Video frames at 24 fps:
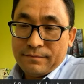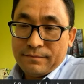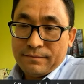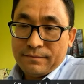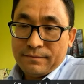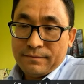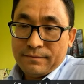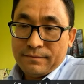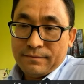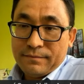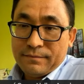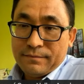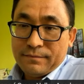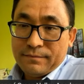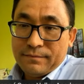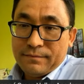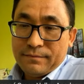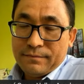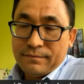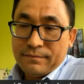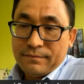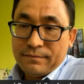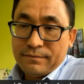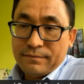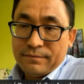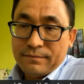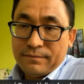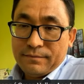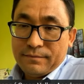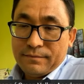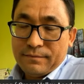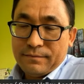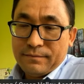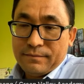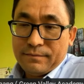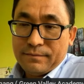
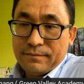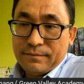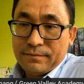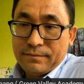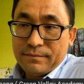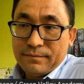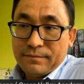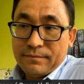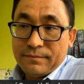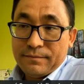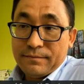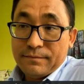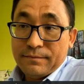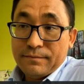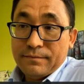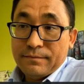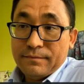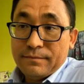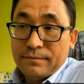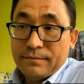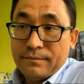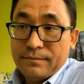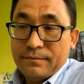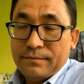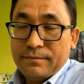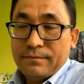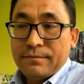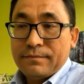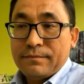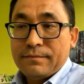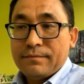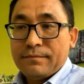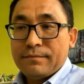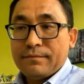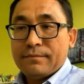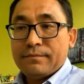
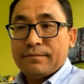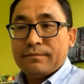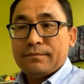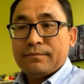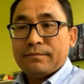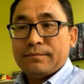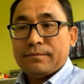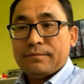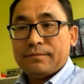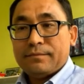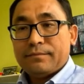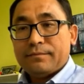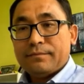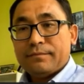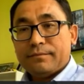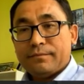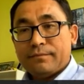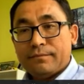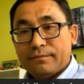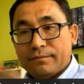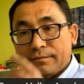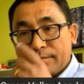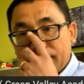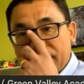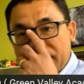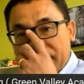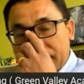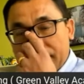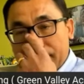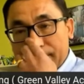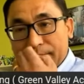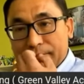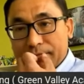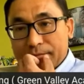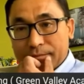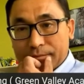
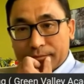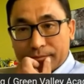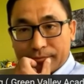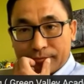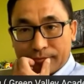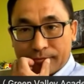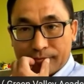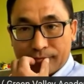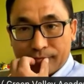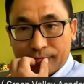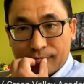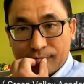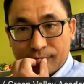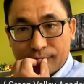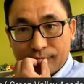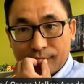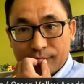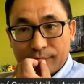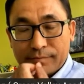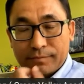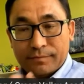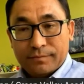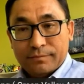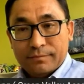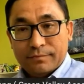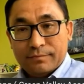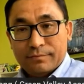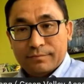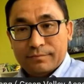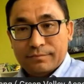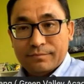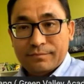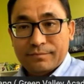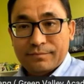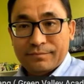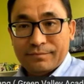
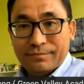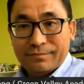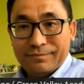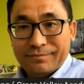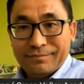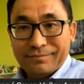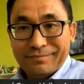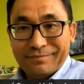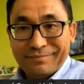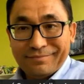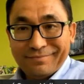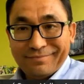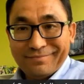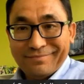This person isn't speaking.